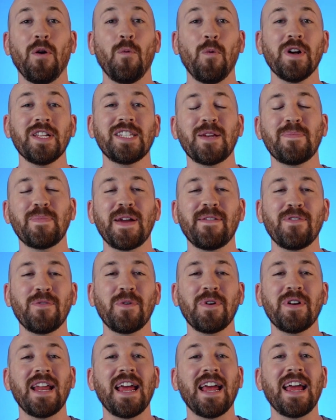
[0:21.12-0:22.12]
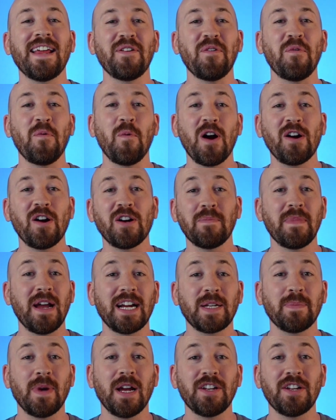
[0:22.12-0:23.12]
What's up everyone and welcome
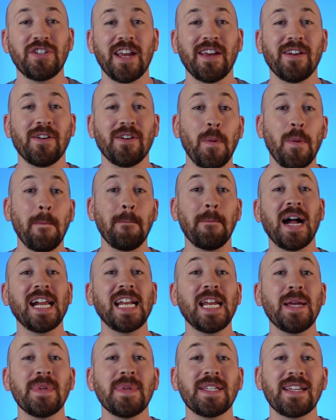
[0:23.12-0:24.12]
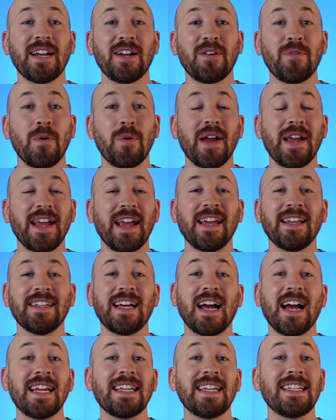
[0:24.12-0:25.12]
back to my channel. My name is Wagh
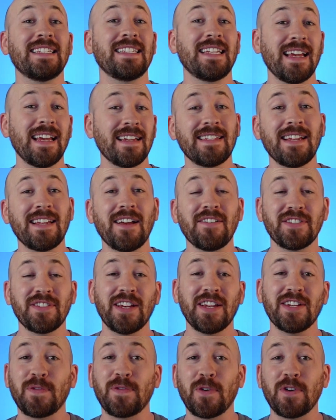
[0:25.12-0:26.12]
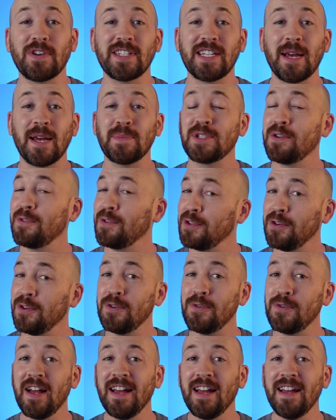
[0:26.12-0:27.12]
and I test out Salesforce apps so
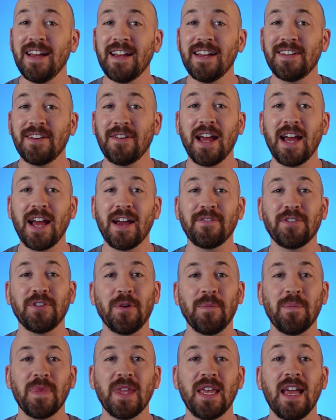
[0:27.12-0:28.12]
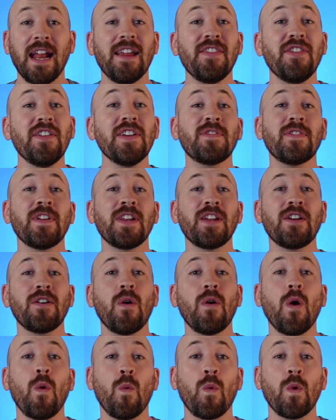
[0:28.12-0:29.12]
you don't have to. In this
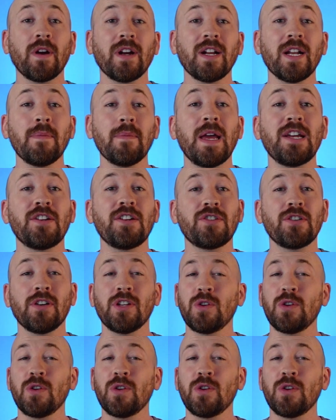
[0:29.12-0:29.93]
video, we're gonna make sure